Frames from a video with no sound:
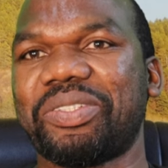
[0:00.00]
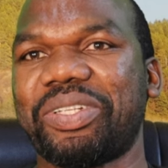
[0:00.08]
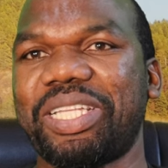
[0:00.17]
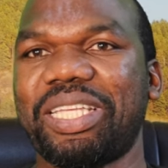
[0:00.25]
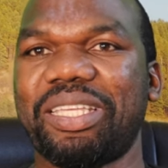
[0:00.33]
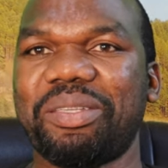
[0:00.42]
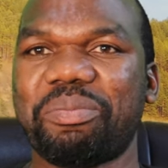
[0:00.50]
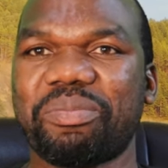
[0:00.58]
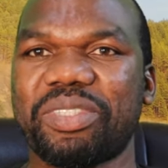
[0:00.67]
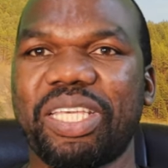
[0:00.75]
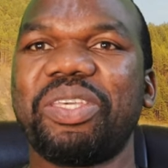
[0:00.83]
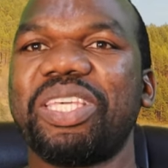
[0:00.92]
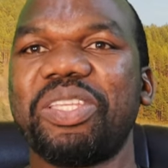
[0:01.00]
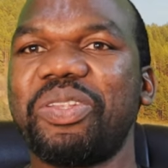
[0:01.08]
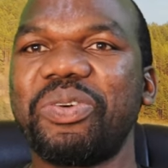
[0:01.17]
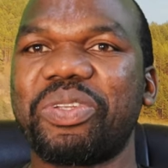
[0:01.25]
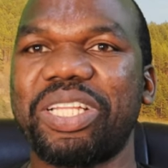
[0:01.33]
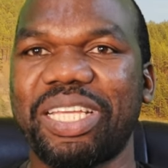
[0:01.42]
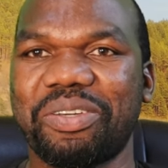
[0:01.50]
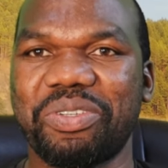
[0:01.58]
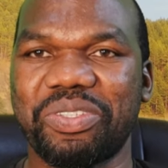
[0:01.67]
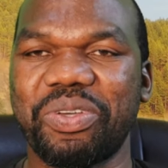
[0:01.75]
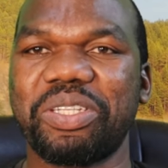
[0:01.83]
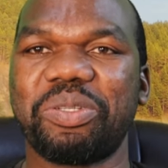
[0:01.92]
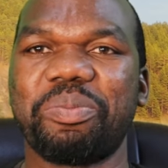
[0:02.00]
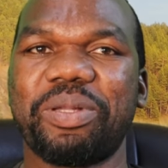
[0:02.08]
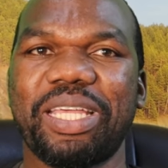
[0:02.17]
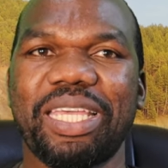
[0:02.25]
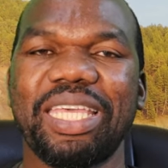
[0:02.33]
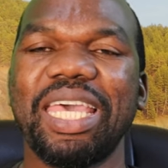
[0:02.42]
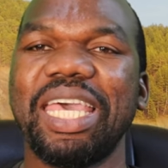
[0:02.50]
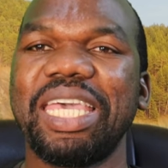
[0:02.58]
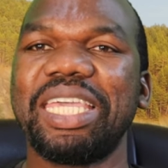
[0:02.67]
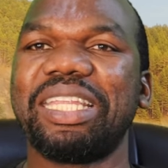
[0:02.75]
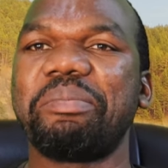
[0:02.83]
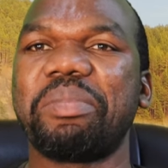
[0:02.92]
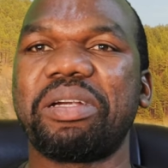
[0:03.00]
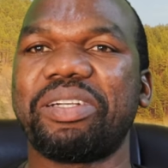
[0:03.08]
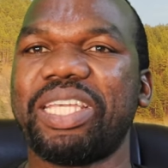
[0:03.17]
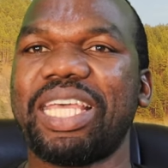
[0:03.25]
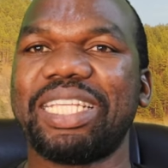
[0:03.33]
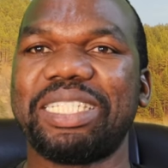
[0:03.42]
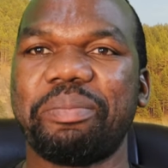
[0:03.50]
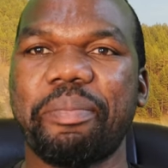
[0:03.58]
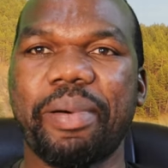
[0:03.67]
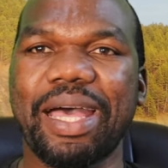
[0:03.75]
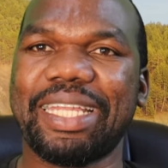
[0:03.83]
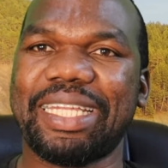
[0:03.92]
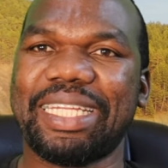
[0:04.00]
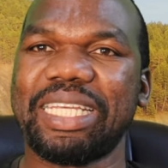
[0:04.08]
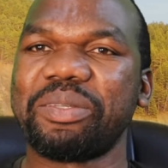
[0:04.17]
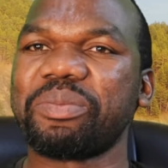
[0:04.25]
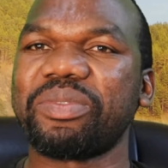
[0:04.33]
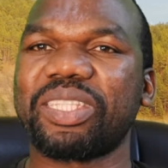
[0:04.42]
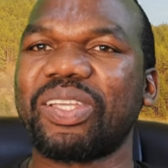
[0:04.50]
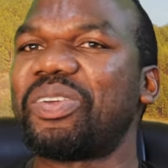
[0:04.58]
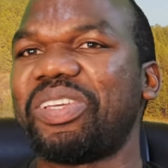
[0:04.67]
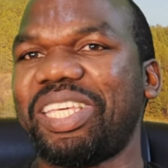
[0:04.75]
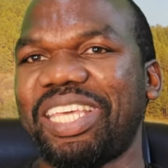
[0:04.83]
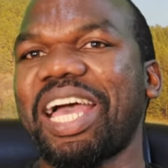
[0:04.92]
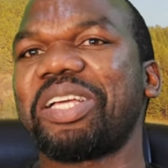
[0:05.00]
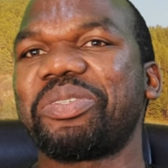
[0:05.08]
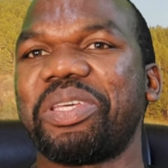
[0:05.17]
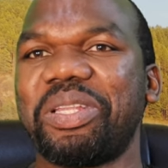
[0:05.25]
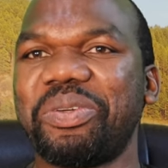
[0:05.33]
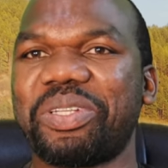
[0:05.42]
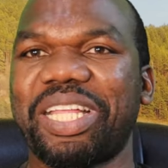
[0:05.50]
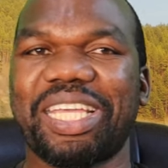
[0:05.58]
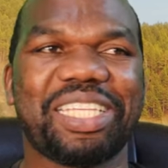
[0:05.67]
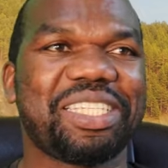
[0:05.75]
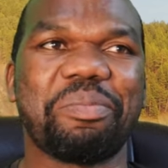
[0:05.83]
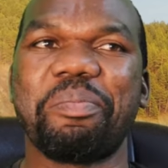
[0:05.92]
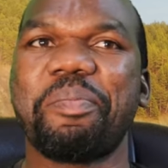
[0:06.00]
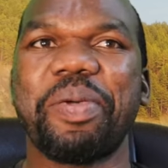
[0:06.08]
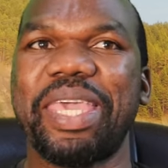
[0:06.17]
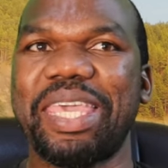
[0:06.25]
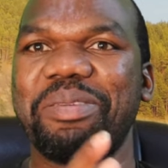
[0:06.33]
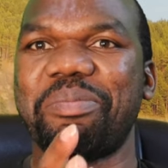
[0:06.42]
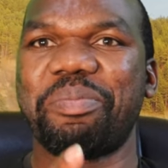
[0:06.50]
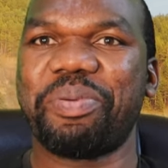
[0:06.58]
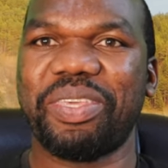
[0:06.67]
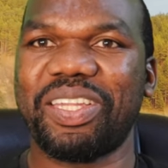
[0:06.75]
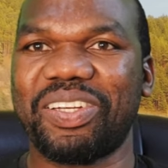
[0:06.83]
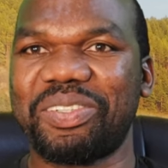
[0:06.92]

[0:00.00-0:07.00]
actually. He looked like he was going to play in a mariachi band. Oh, he actually looked like some pimp, you